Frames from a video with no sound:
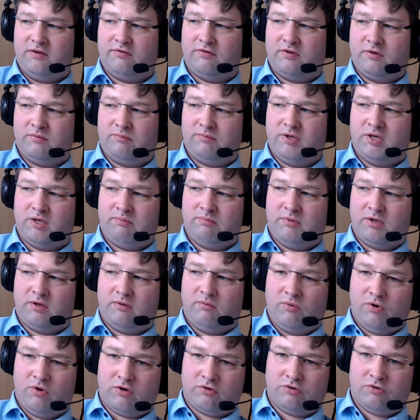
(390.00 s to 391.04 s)
different
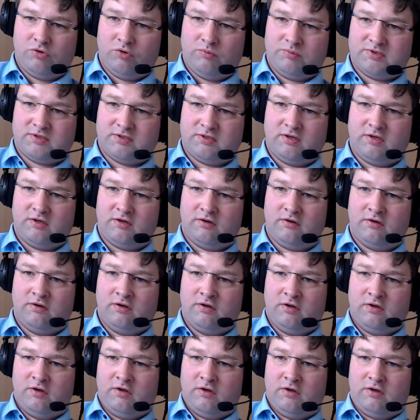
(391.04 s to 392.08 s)
PICMIC work groups there,
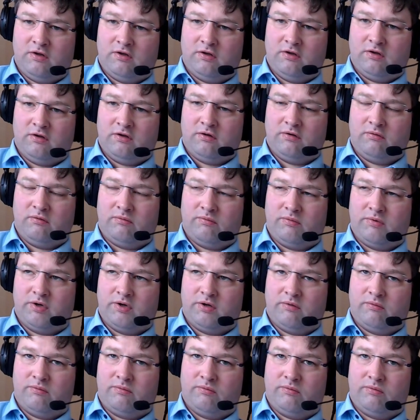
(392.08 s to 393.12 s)

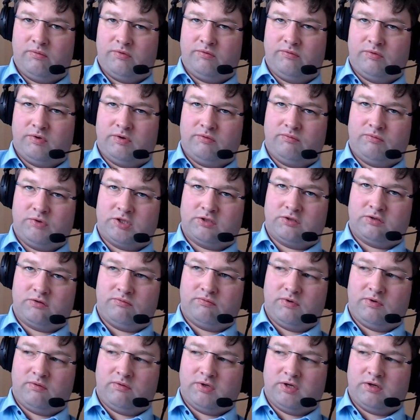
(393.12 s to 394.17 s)
where
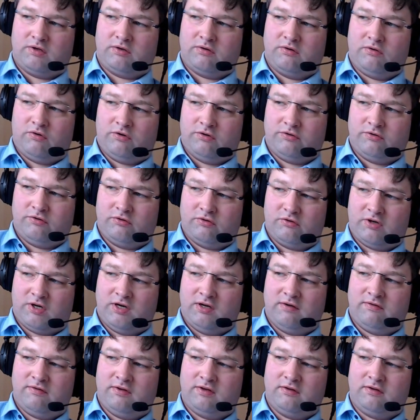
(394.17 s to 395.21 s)
we are also
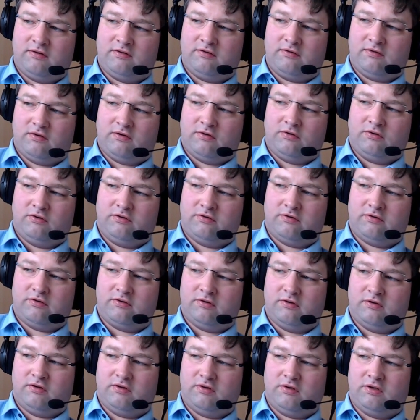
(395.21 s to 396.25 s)
driving
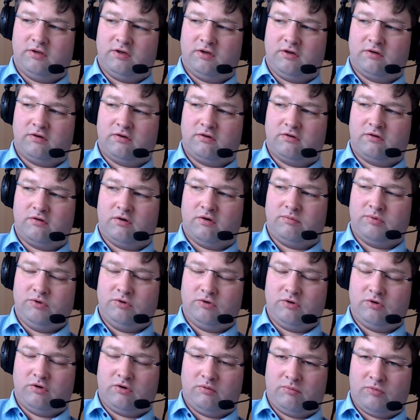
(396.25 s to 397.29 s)
those
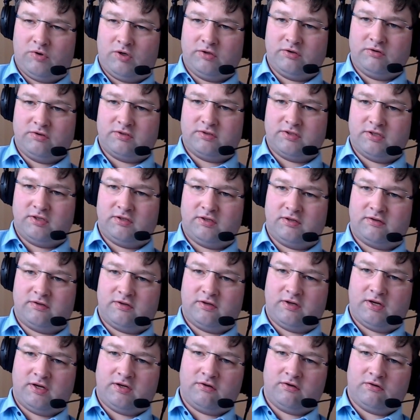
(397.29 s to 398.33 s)
computer or module
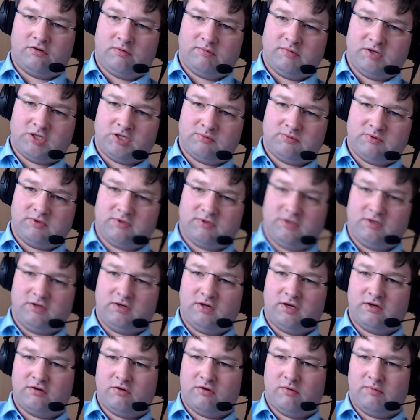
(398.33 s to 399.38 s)
standards like COM-HPC,
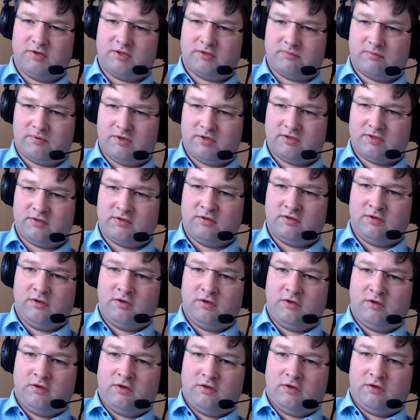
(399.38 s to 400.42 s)
like COM-Express,
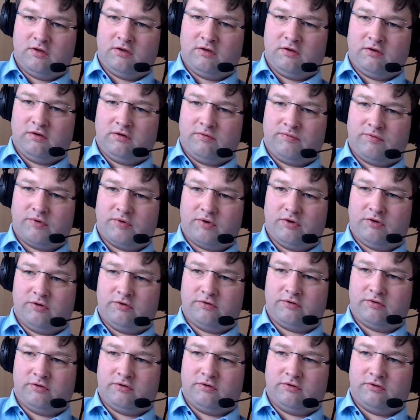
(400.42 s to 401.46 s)

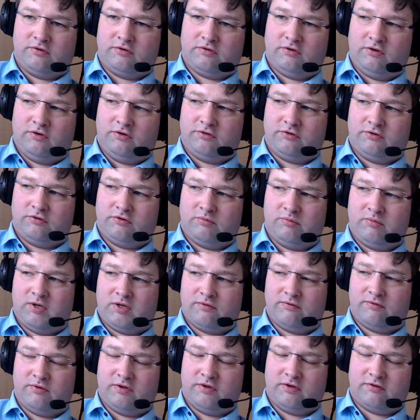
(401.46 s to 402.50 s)
also
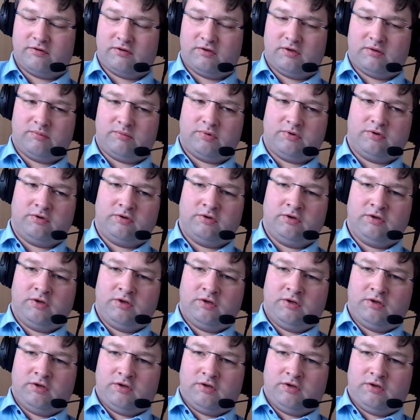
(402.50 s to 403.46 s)
SMARC, for example.